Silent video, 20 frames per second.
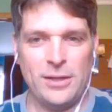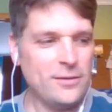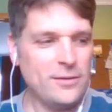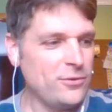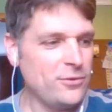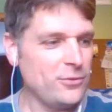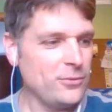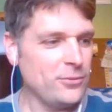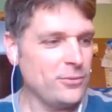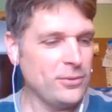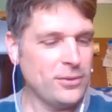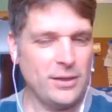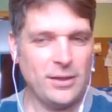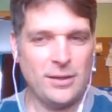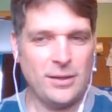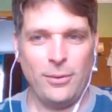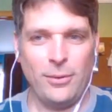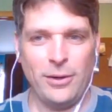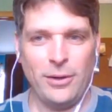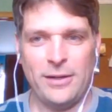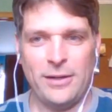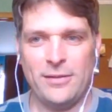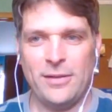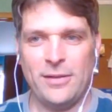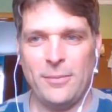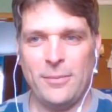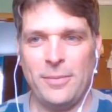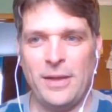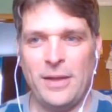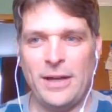If you want to
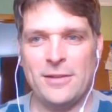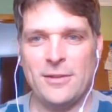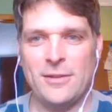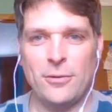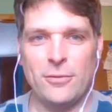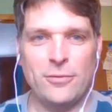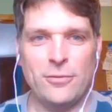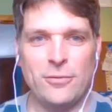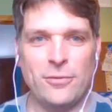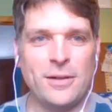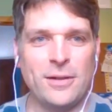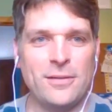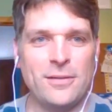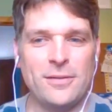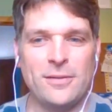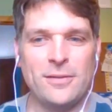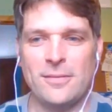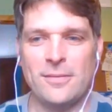attempt that, go for it.